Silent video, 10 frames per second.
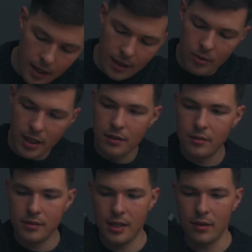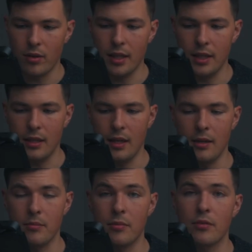And what I do is I run it
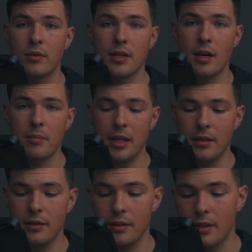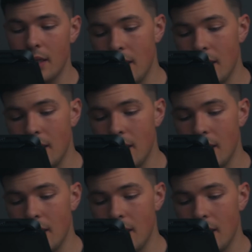through the top handle,